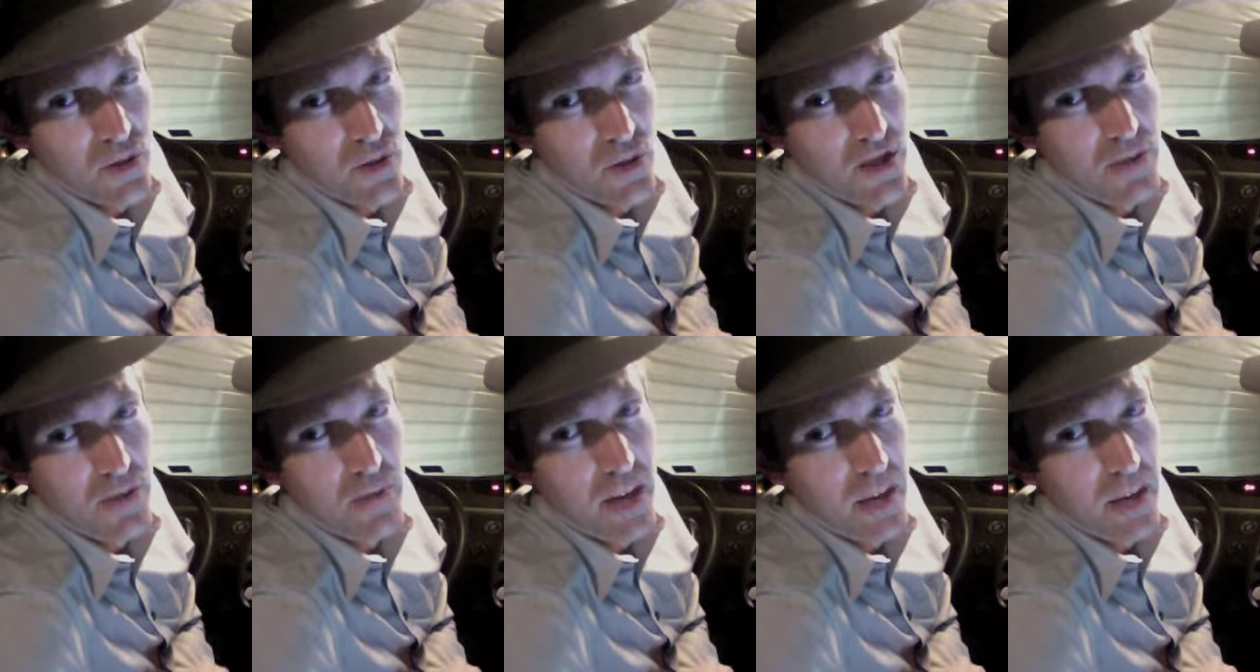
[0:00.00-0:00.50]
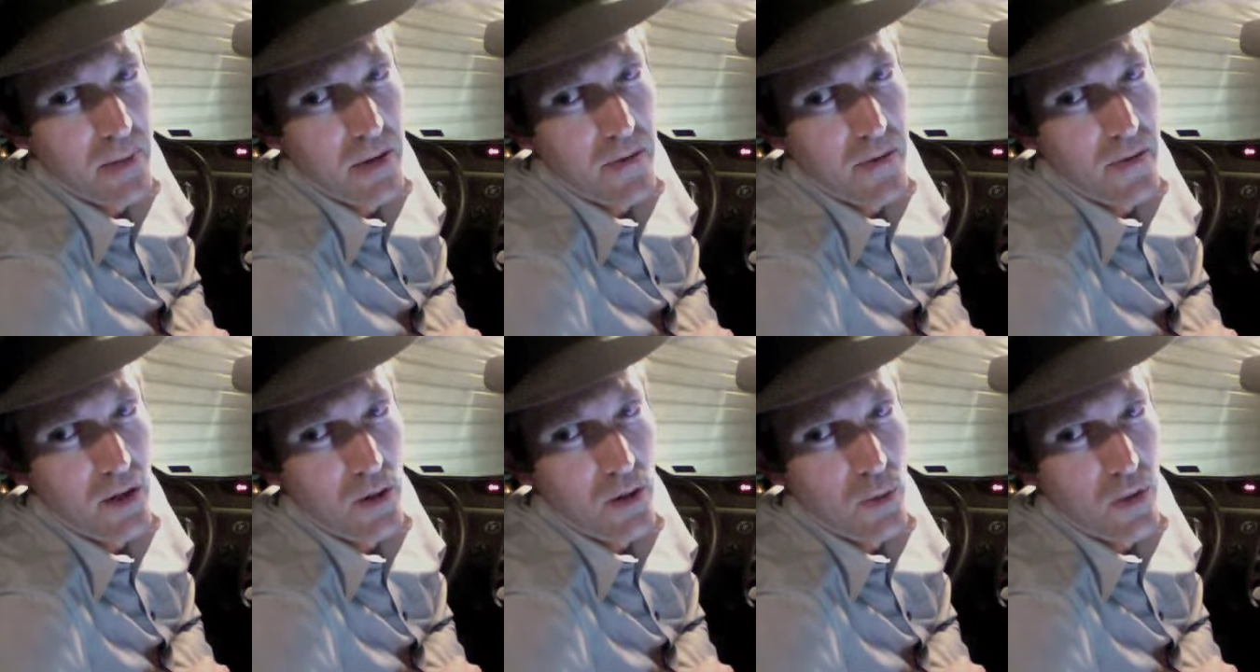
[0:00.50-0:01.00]
which may be
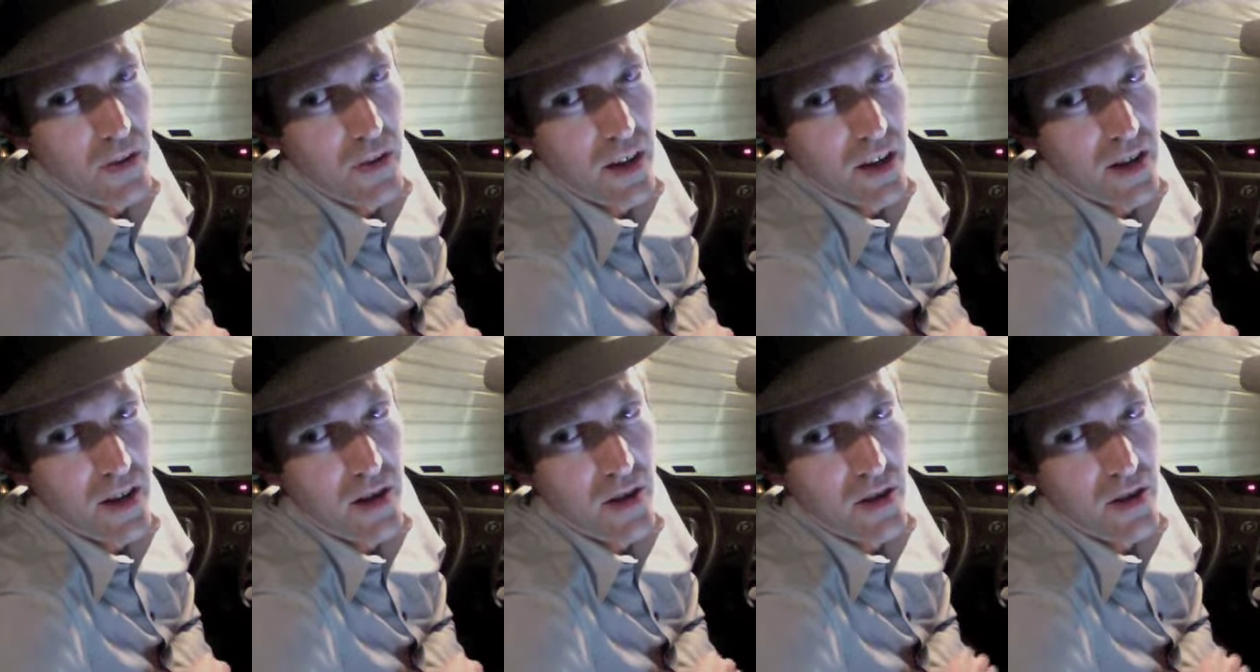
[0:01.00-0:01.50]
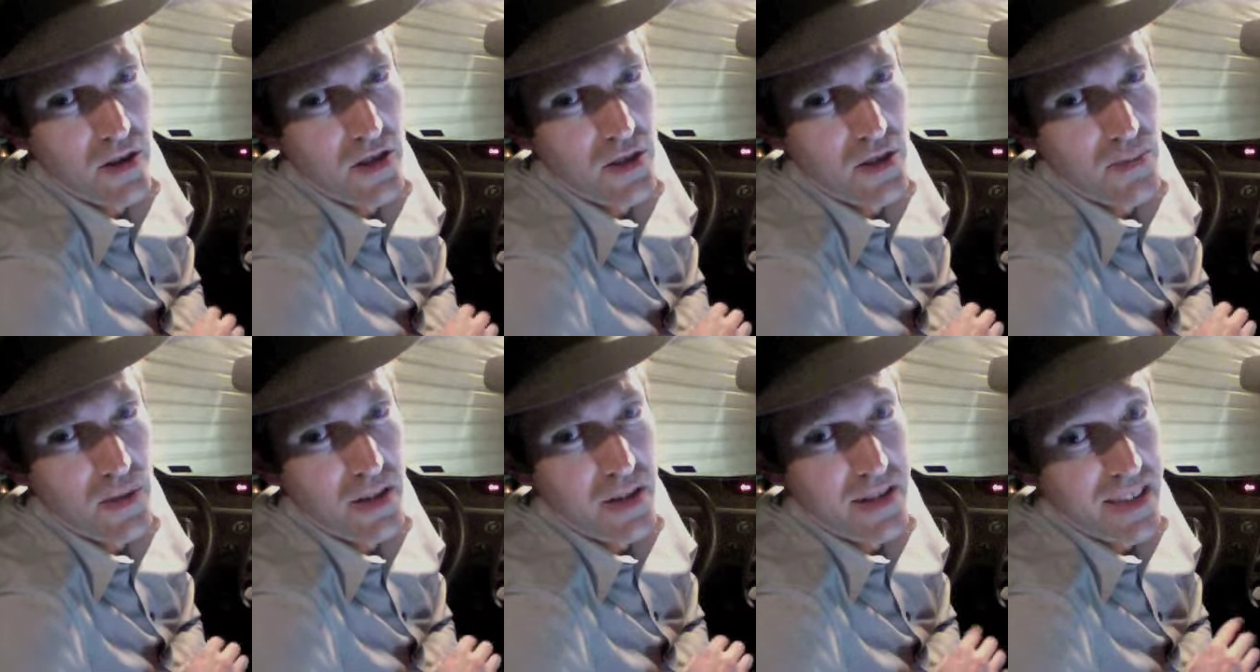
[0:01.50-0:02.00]
filled with hot goods,
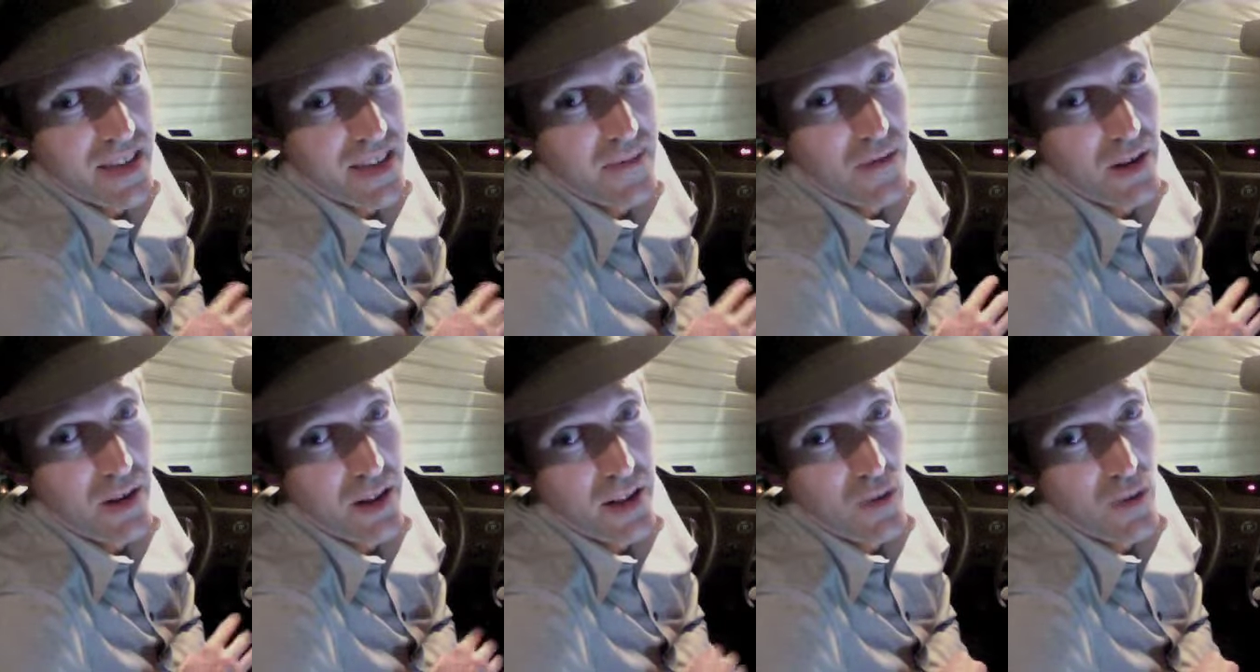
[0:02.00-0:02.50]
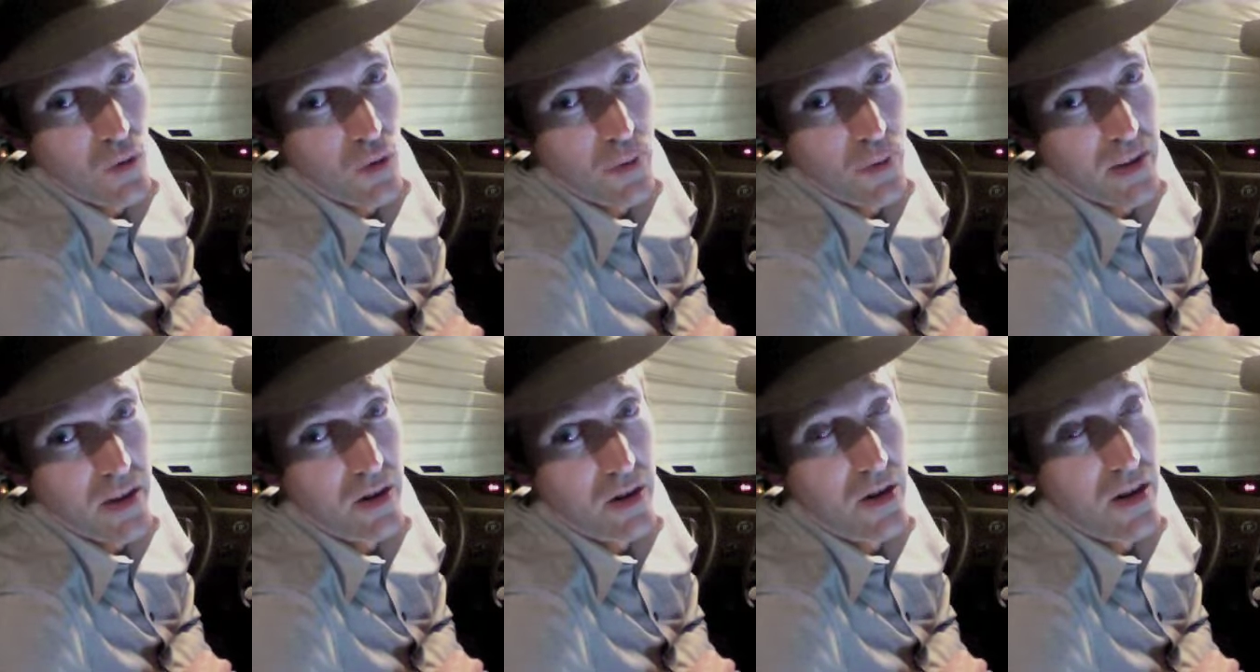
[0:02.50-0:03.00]
but definitely will
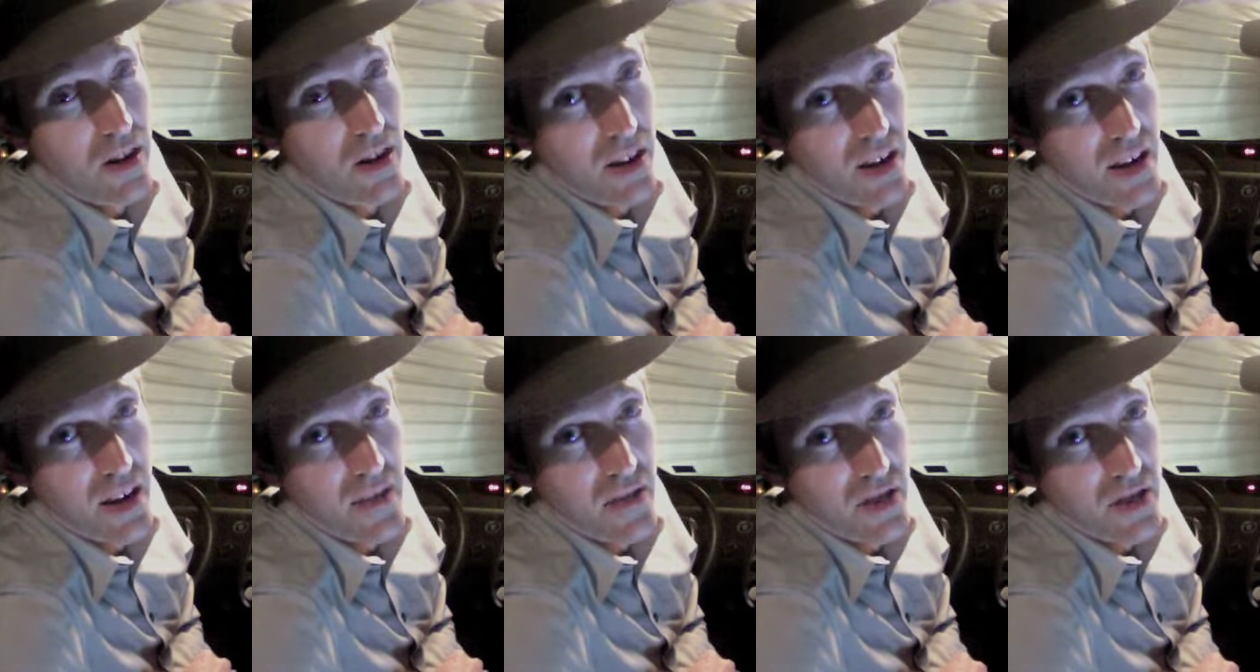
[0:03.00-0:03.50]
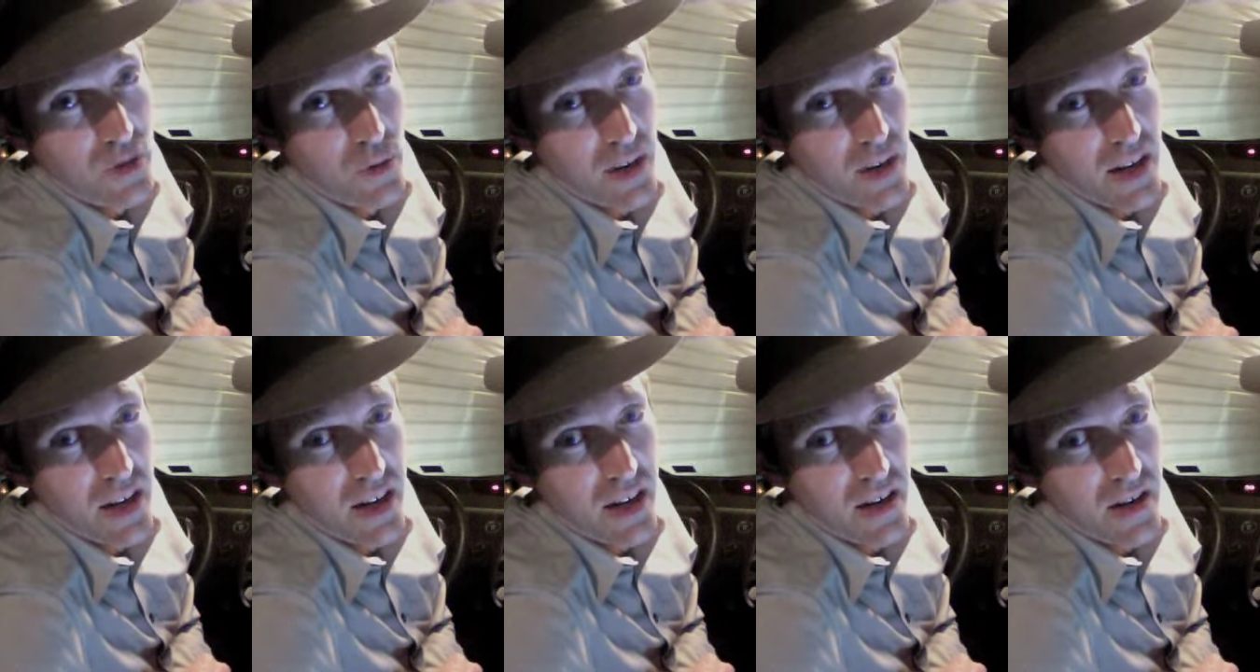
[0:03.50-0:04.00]
be good and hot this
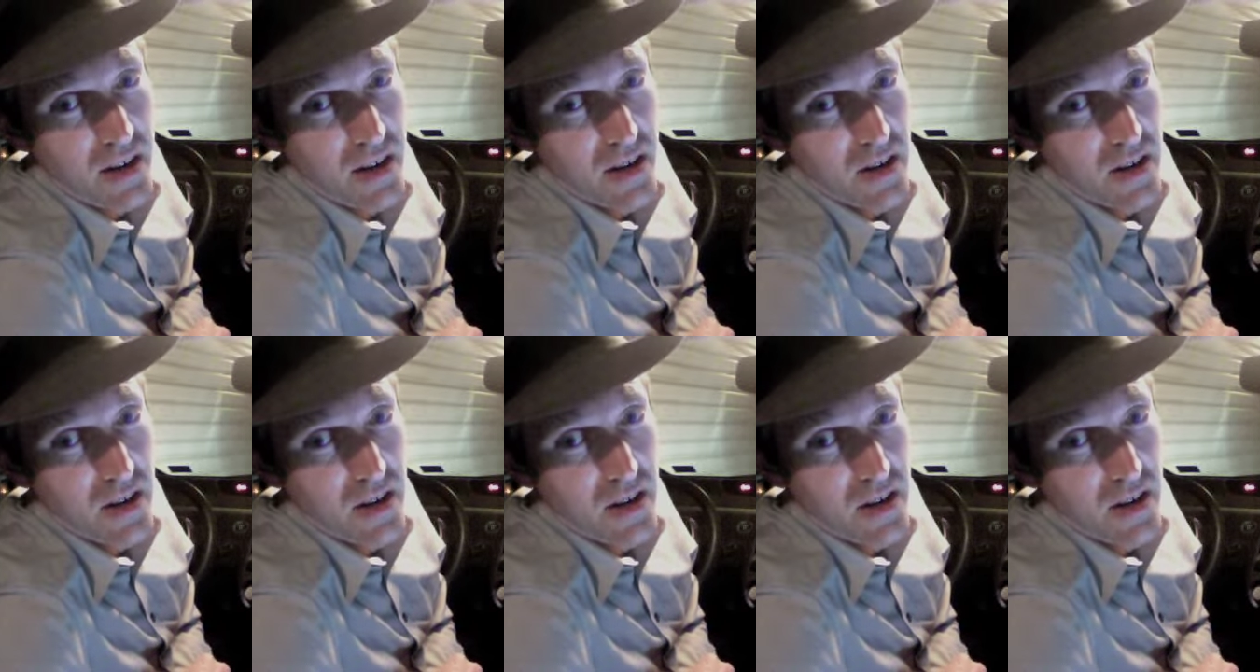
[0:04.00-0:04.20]
weekend.